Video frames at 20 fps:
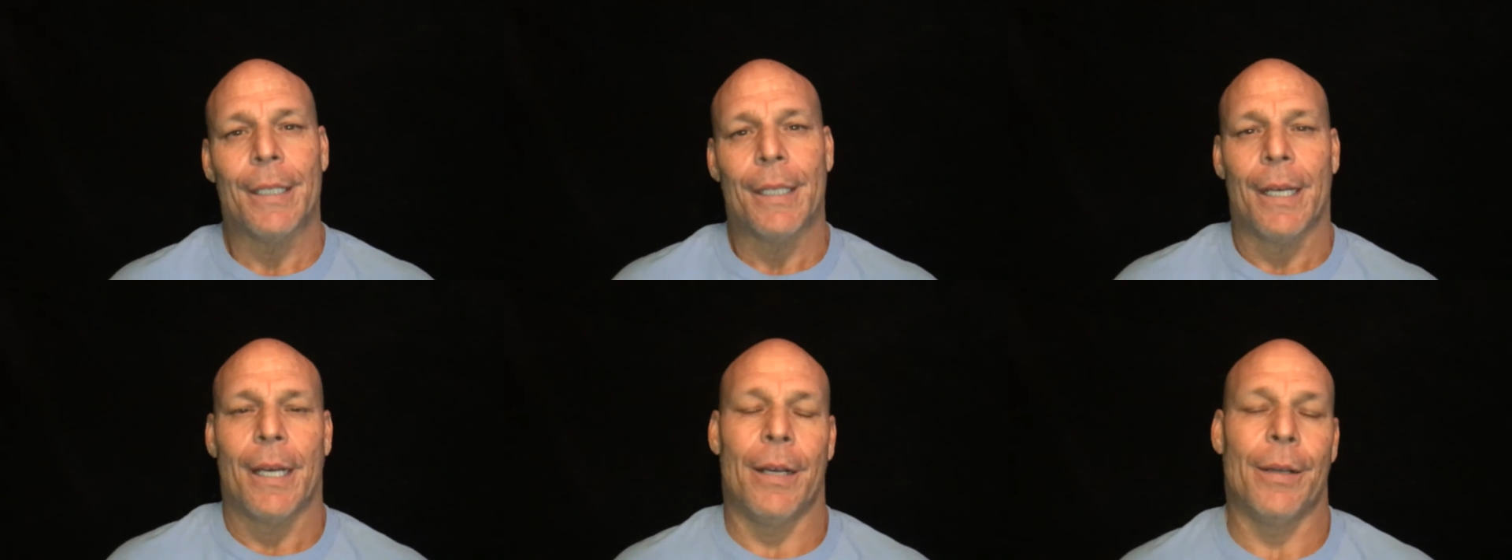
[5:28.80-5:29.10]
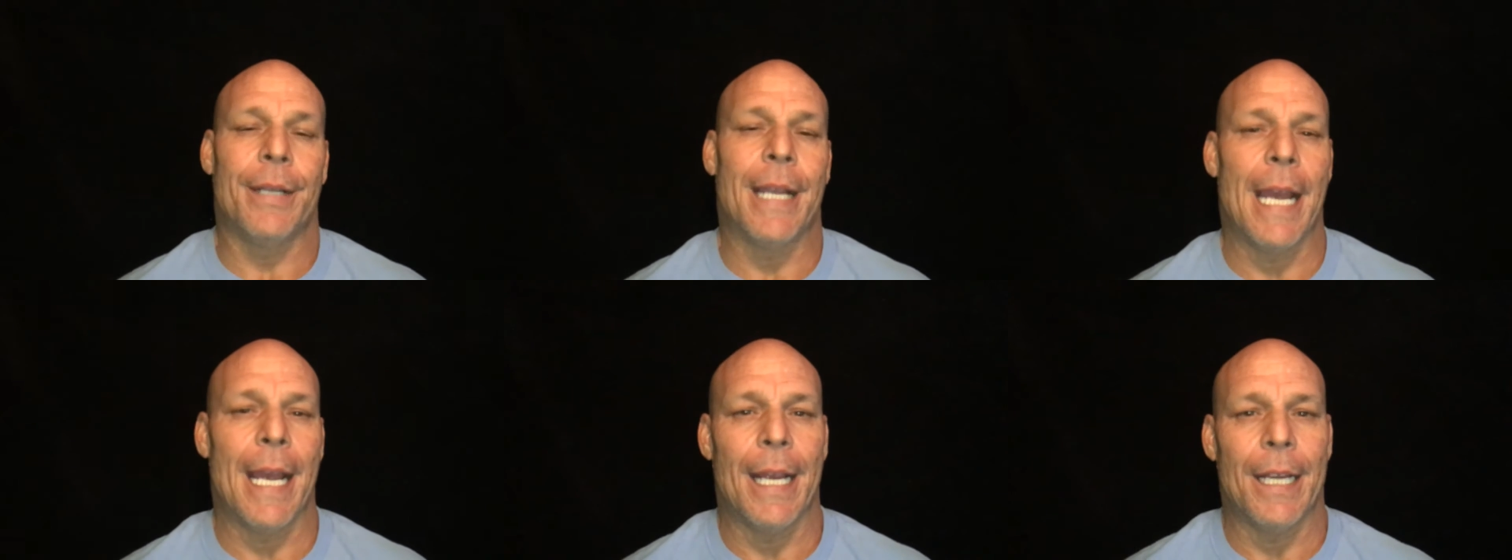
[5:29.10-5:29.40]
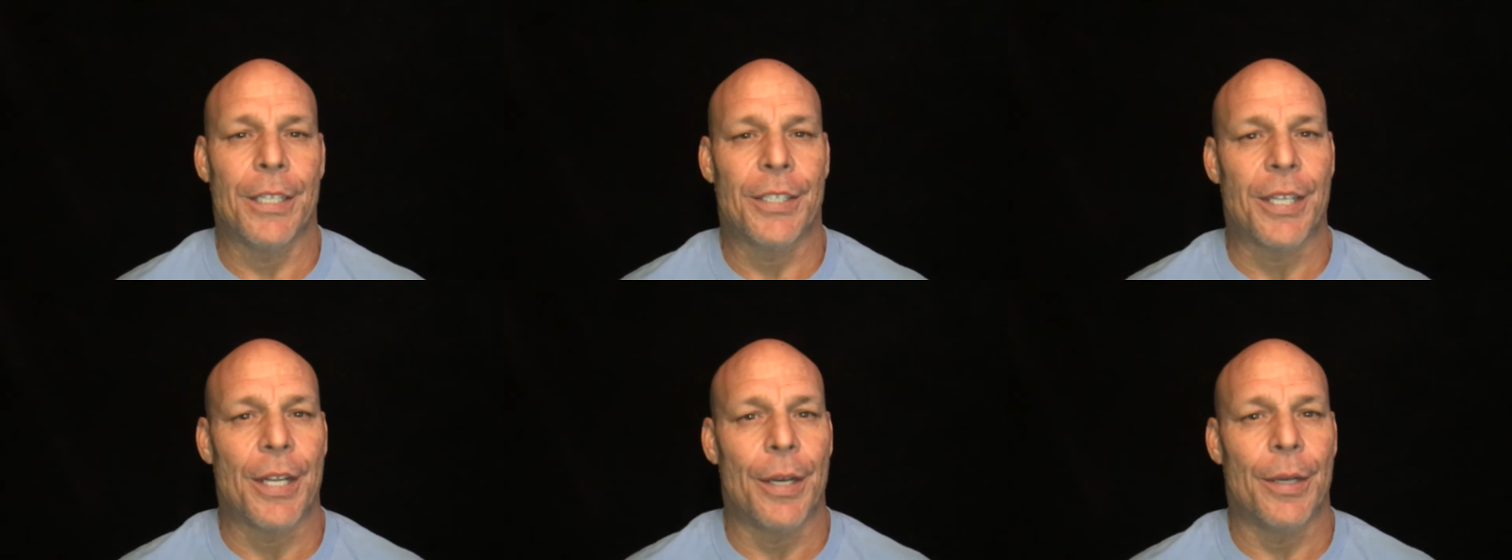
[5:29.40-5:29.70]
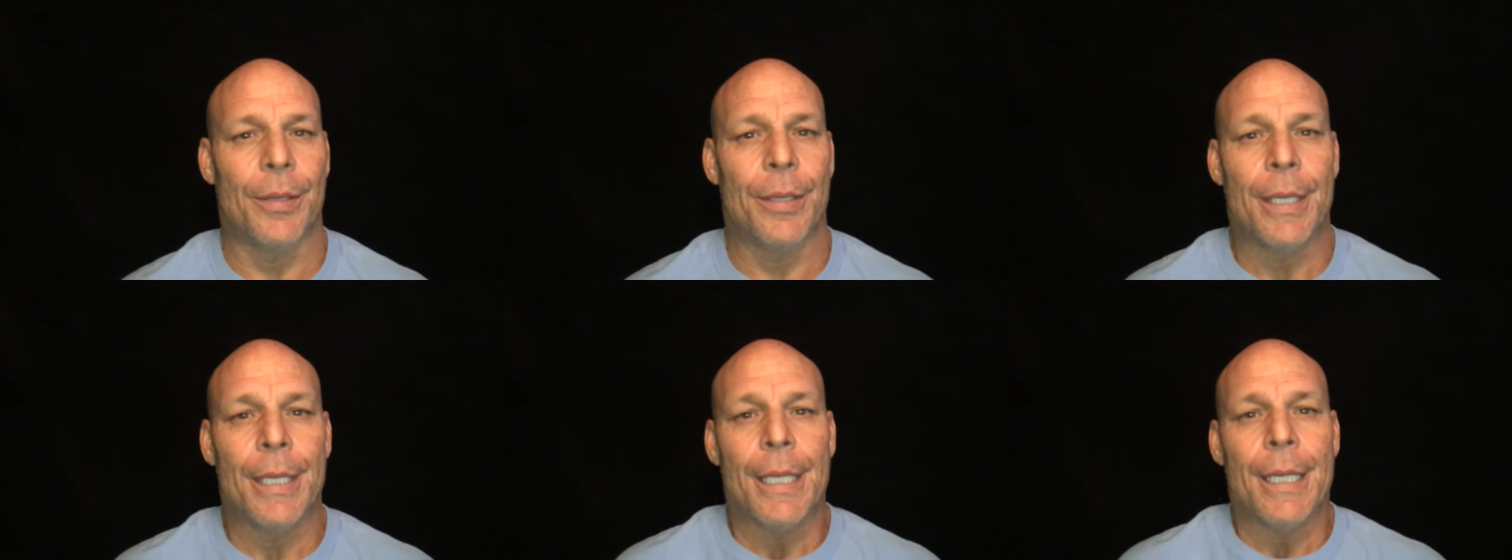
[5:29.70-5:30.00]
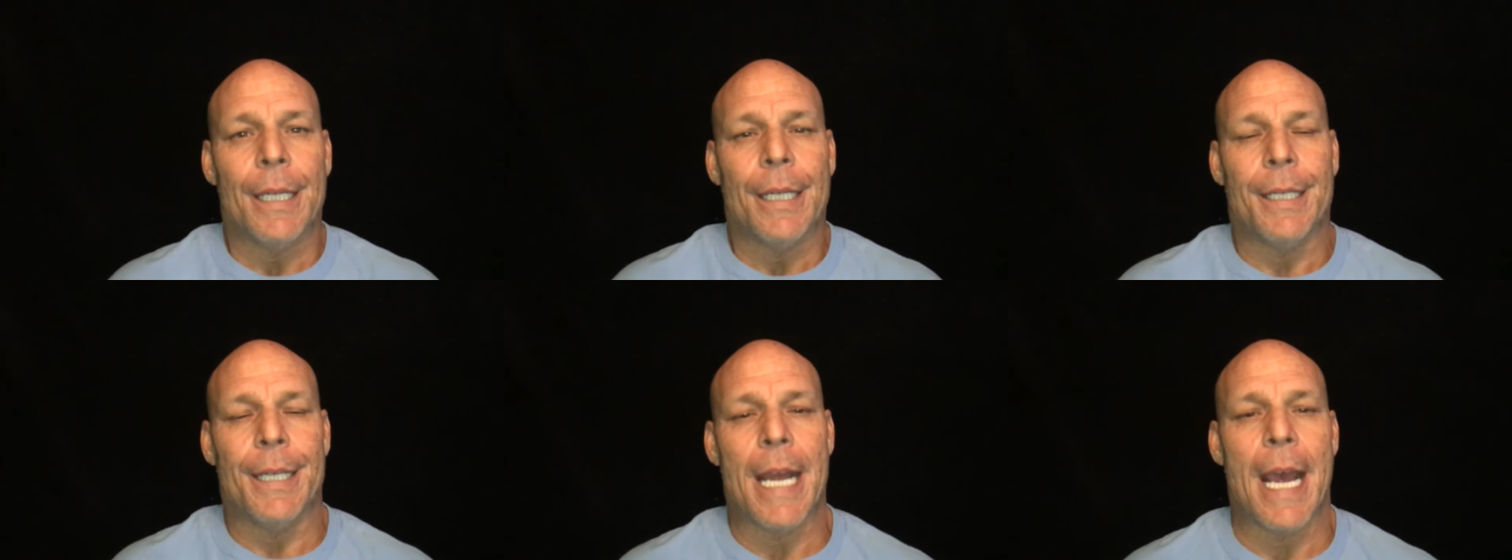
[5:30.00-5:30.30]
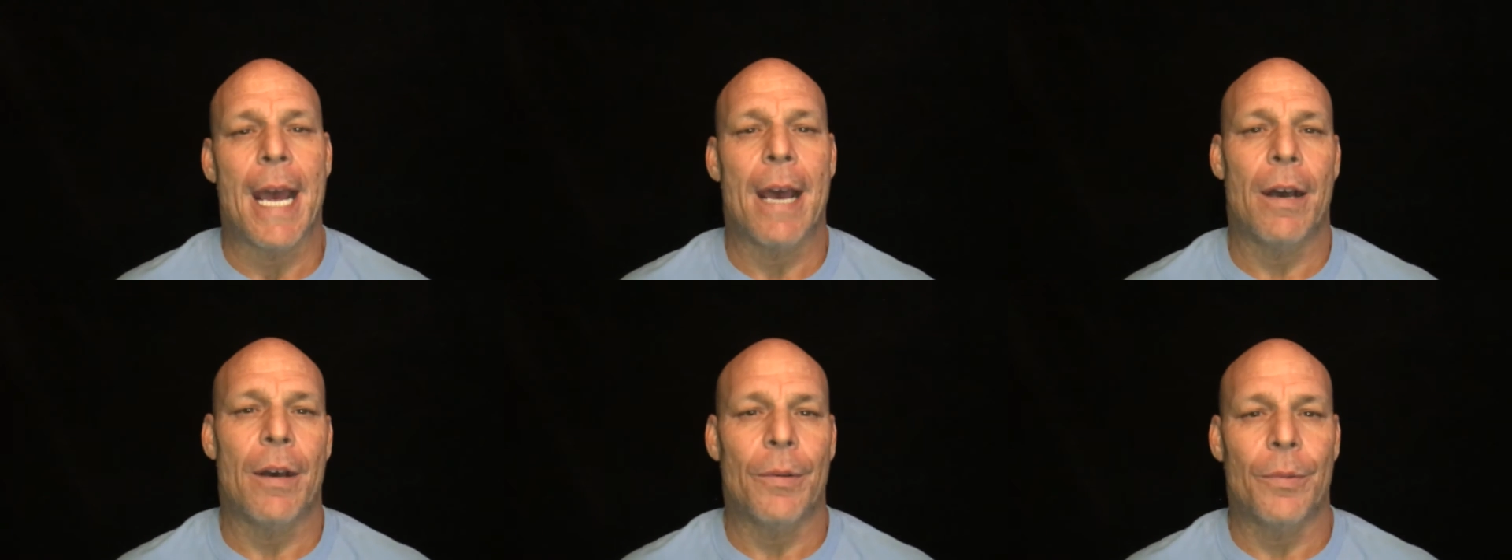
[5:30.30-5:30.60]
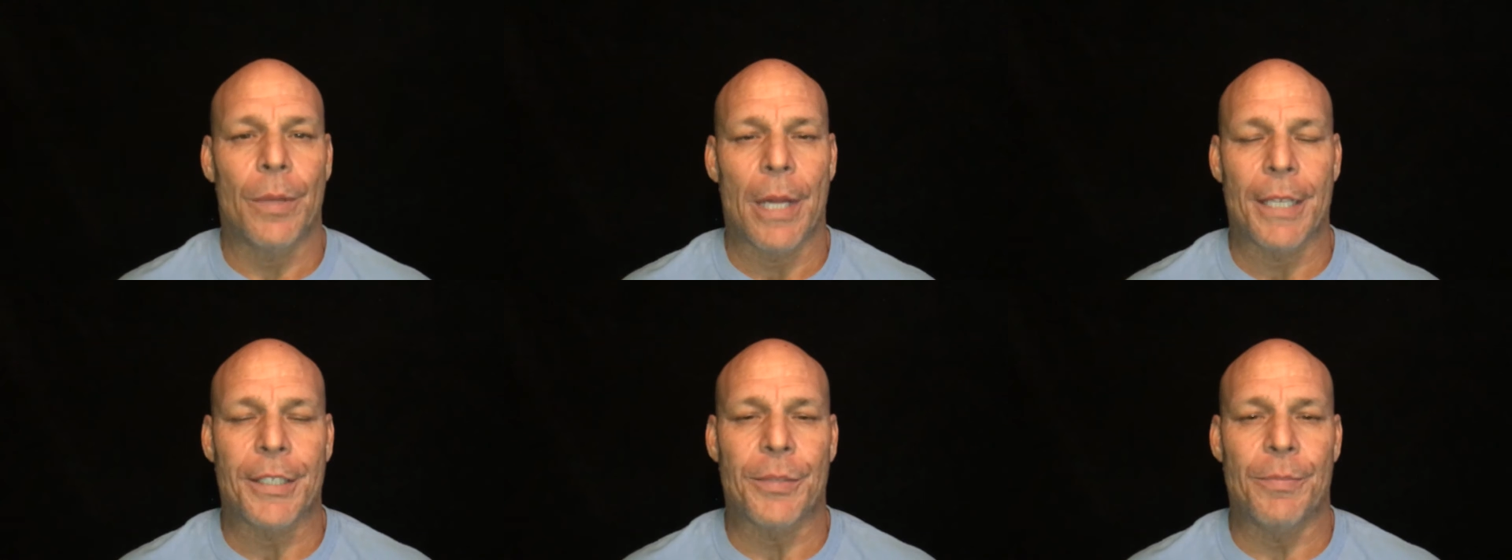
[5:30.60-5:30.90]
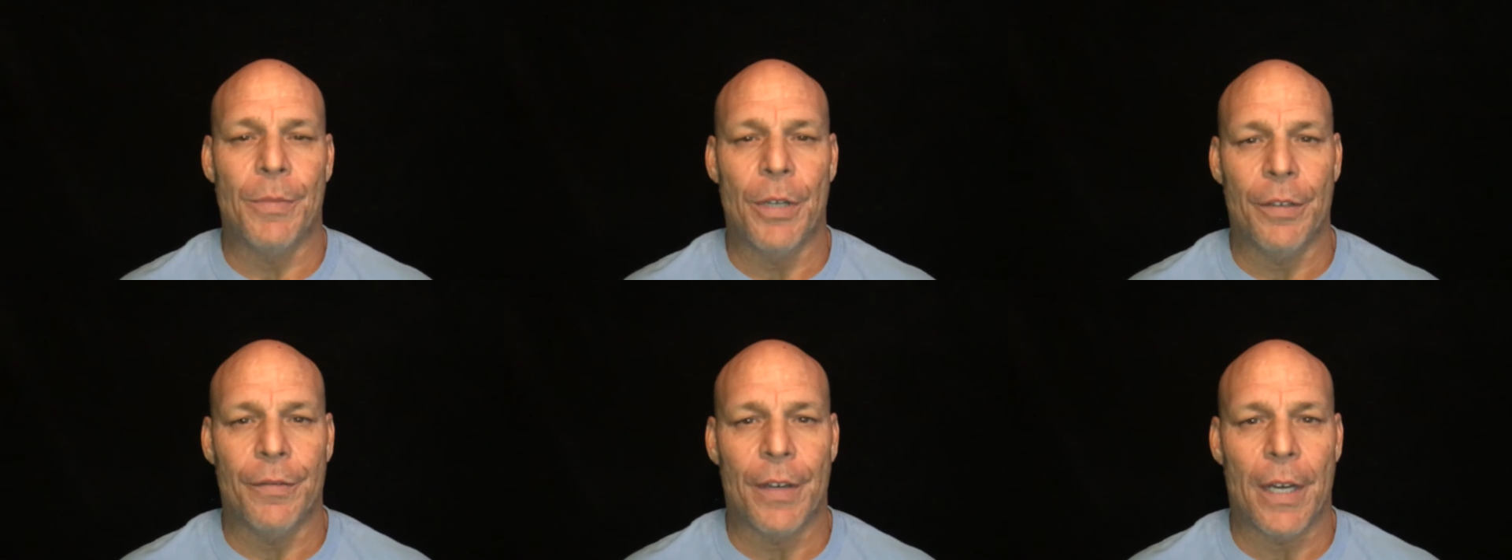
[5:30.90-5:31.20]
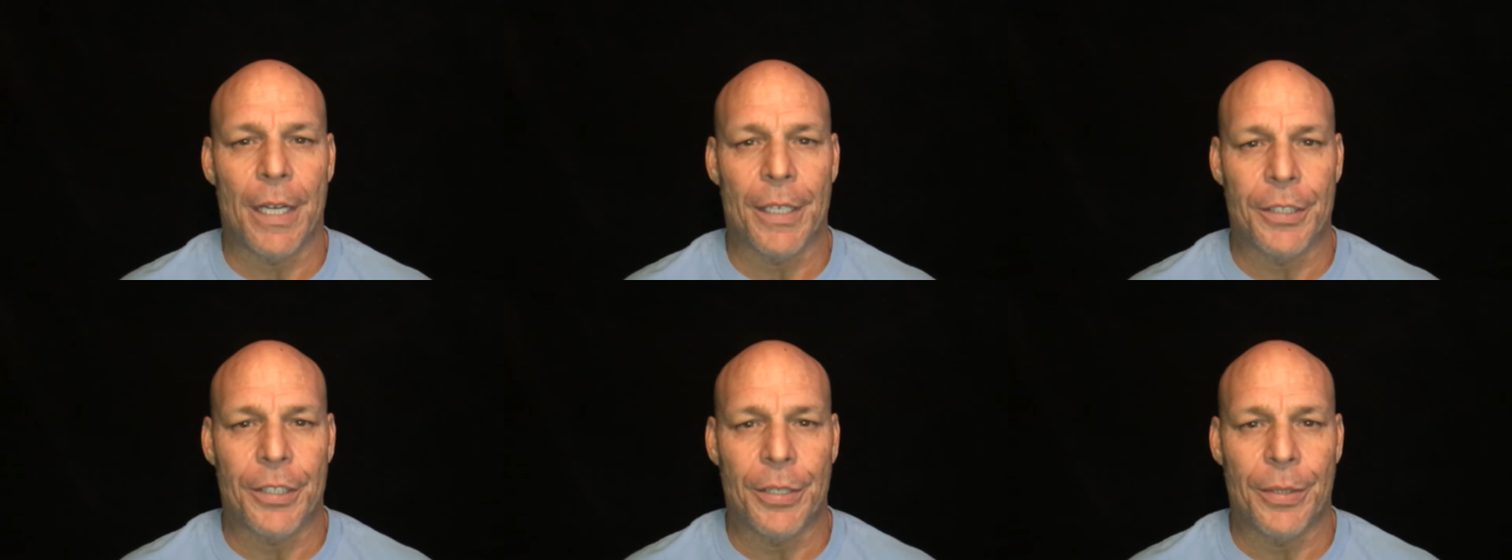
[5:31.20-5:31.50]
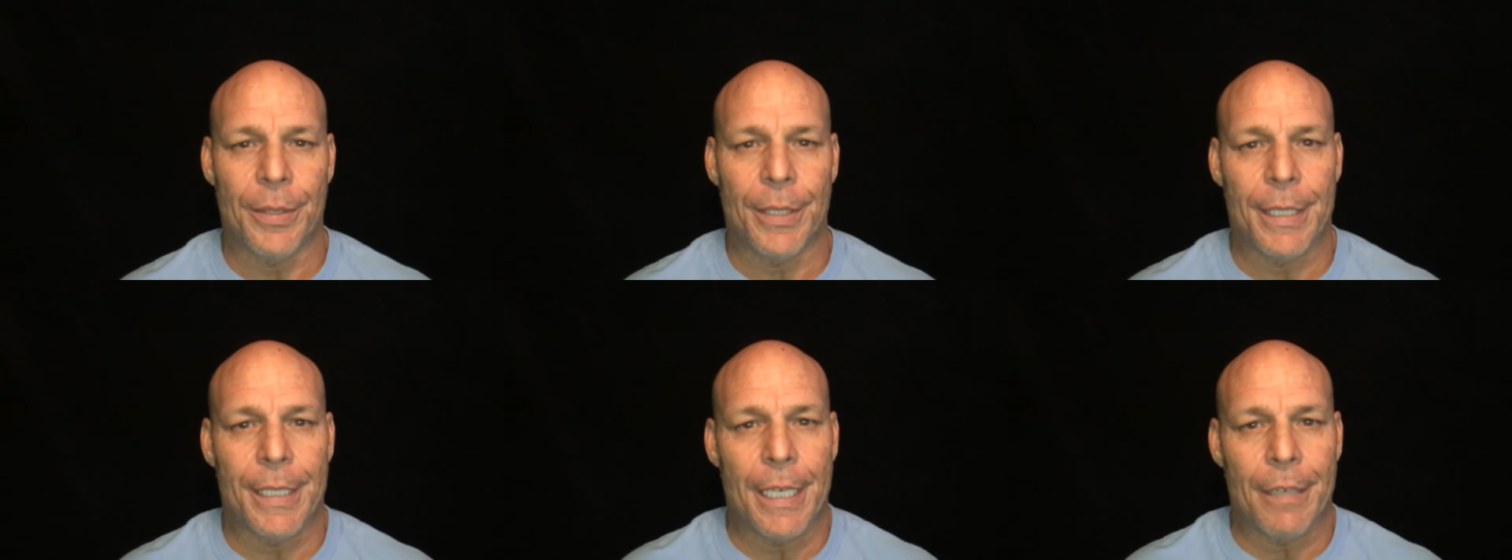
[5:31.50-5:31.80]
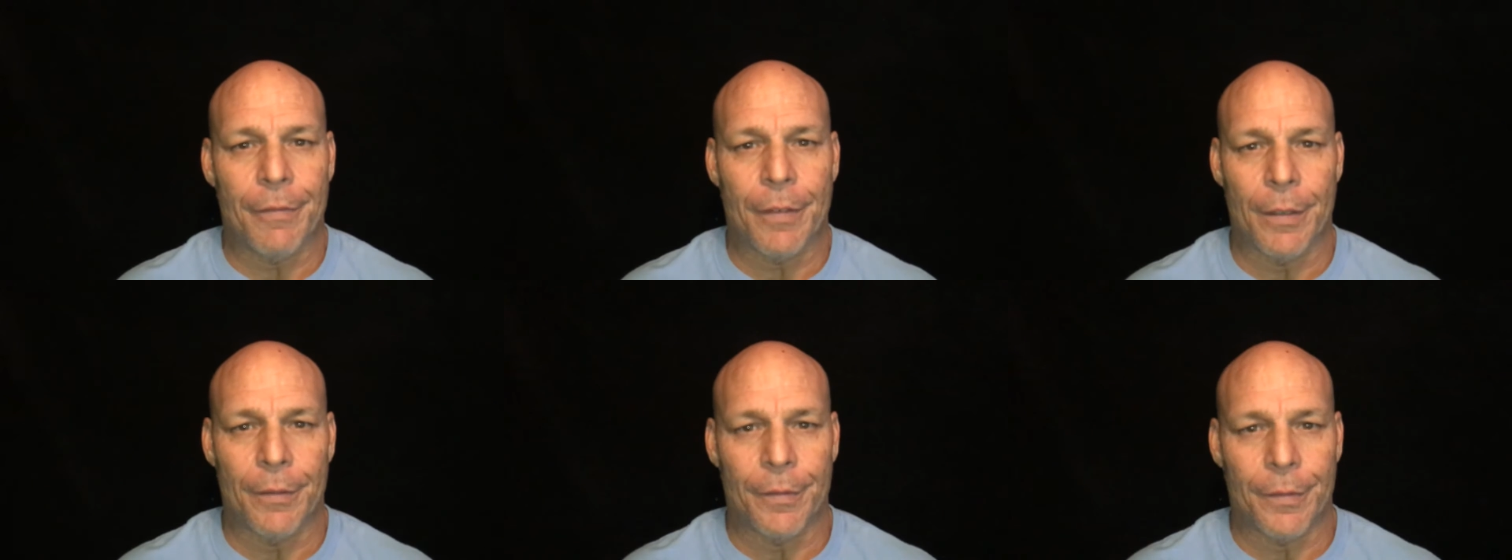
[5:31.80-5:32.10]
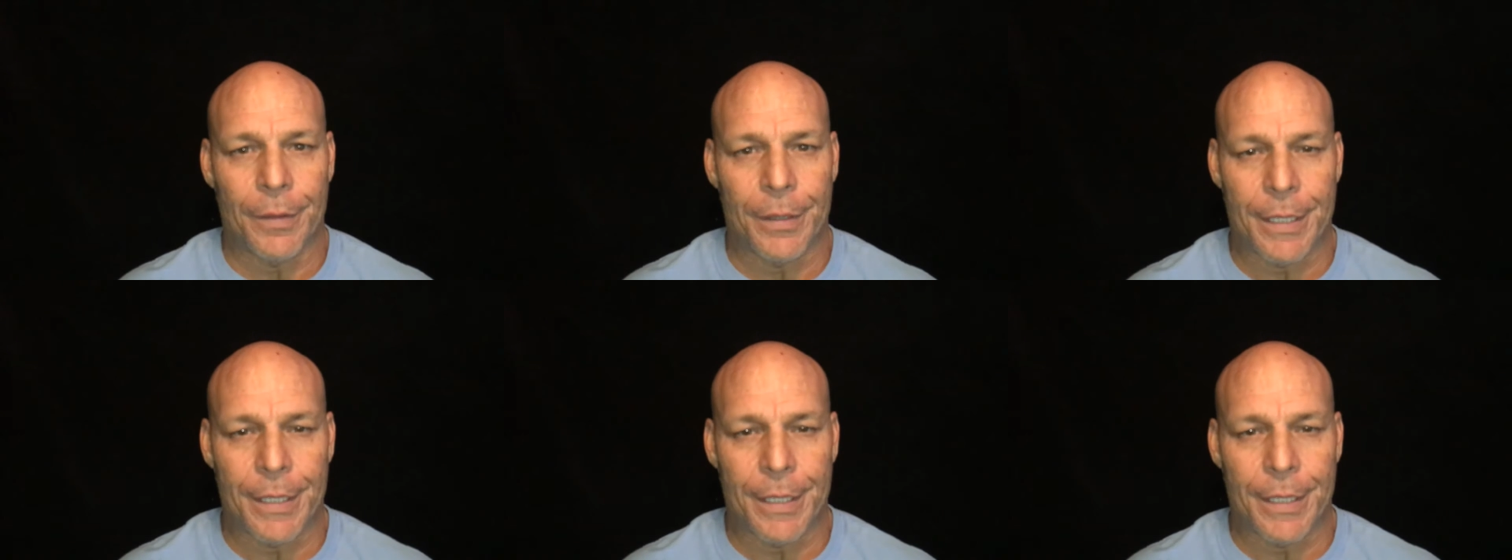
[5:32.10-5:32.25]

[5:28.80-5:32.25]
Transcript: Okay, so now let's move on to a different